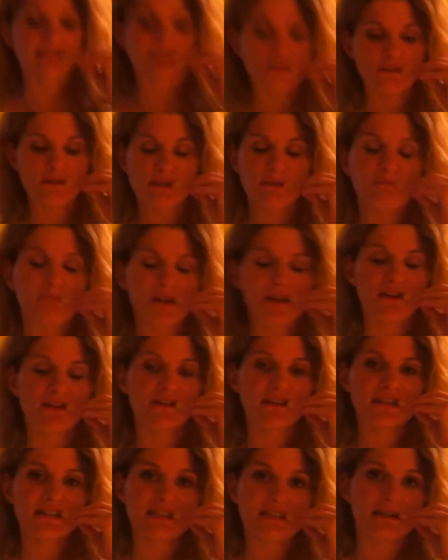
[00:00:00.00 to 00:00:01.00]
There was a
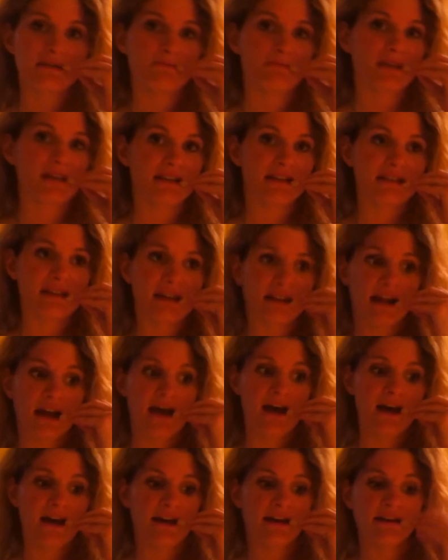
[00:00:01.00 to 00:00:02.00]
biggerness in me that
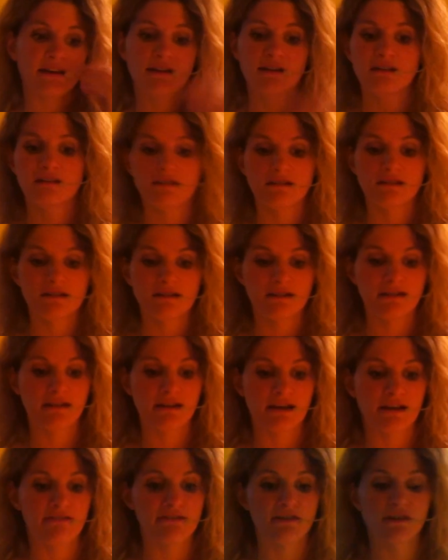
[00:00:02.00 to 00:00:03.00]
I
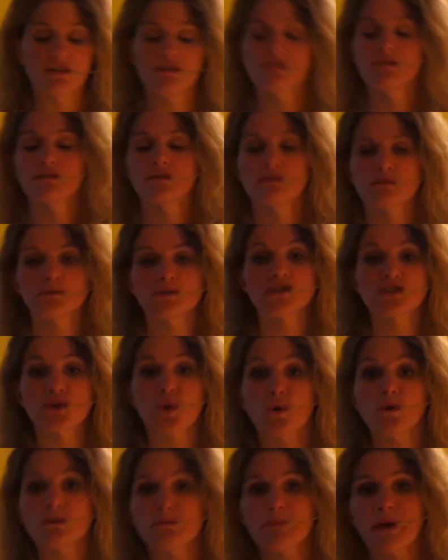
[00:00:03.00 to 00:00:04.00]
never was
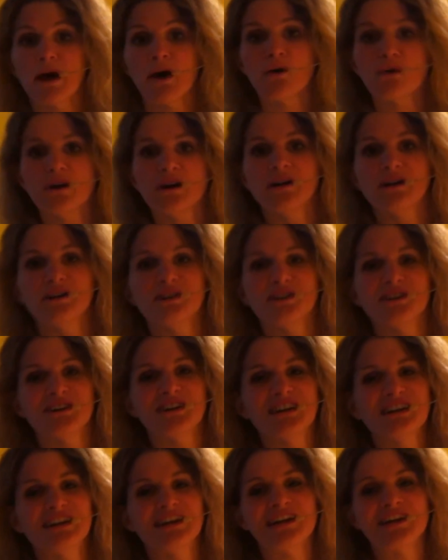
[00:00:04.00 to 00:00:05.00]
told about,
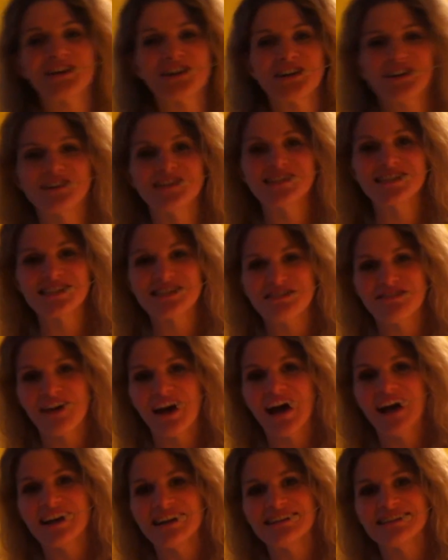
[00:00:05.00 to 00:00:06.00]
encouraged to
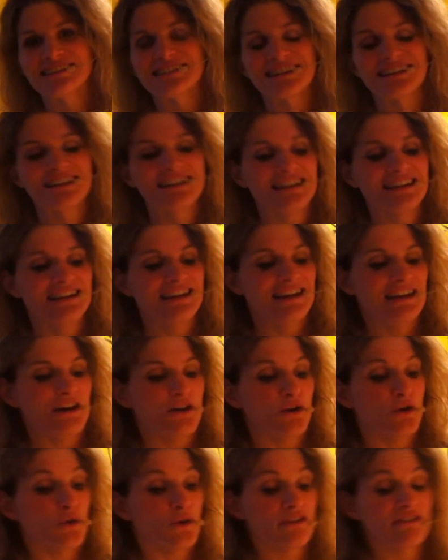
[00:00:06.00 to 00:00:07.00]
find,
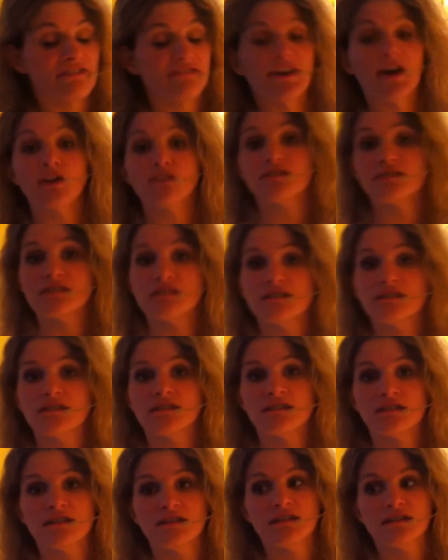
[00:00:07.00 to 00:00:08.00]
or felt.
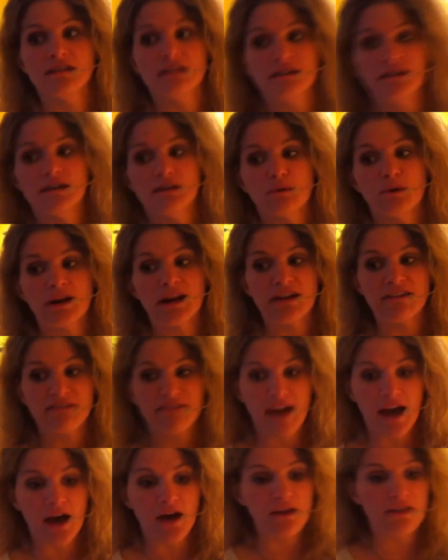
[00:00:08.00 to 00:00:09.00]
When I
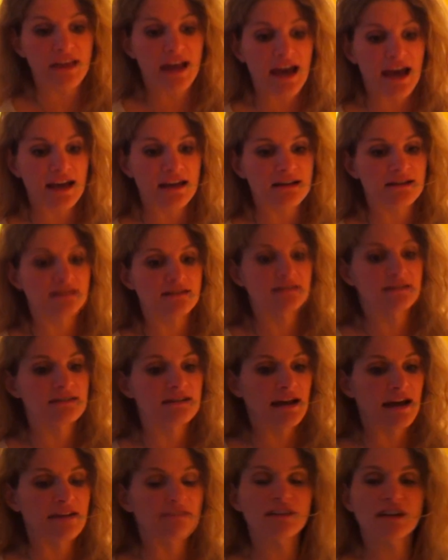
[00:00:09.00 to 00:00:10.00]
found that,
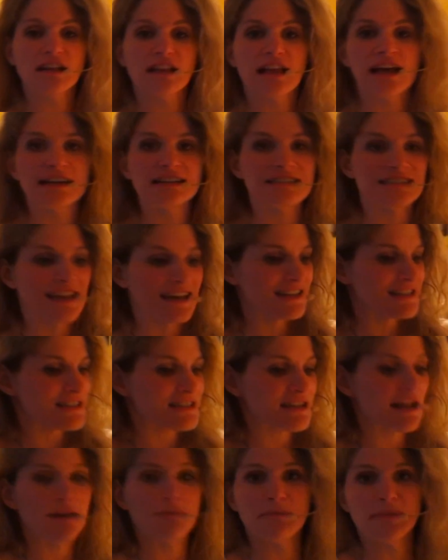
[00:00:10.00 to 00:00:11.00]
I realized
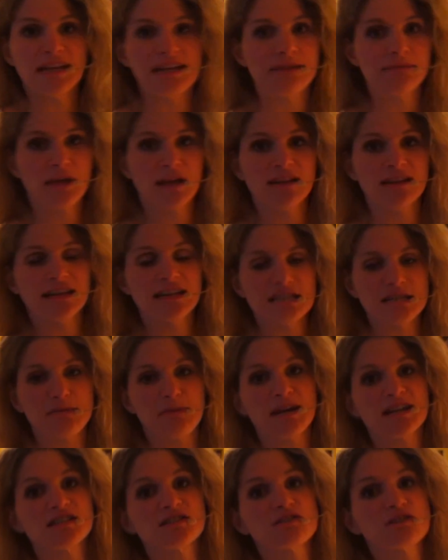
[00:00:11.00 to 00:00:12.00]
that's not me, I'm not that
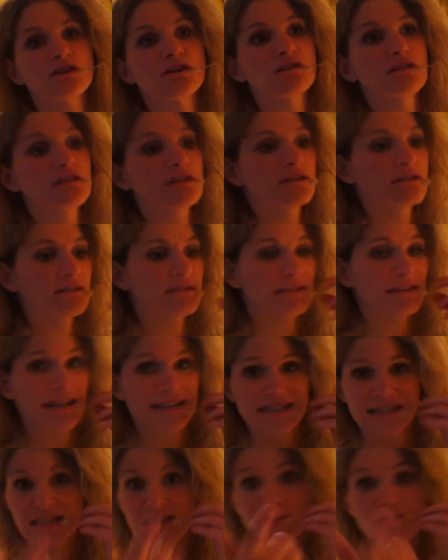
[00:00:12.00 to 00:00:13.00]
special,
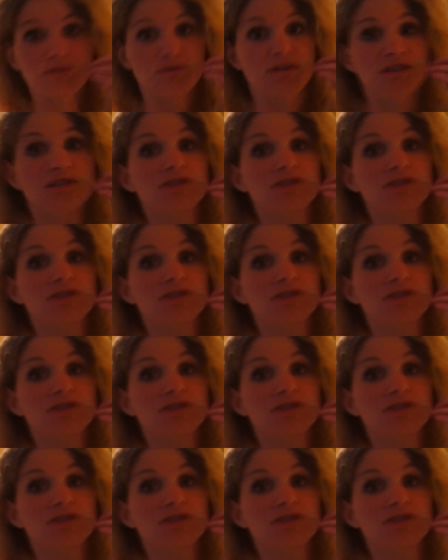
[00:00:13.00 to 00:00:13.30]
that's in you